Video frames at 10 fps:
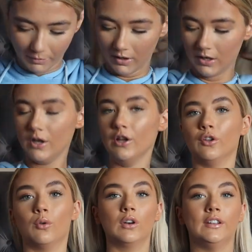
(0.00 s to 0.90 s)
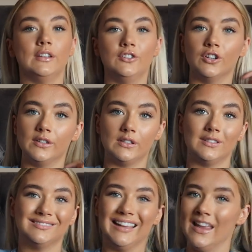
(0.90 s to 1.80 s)
but the quality just
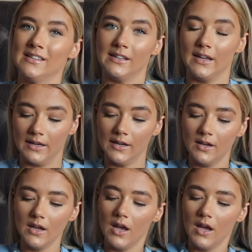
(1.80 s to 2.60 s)
isn't it.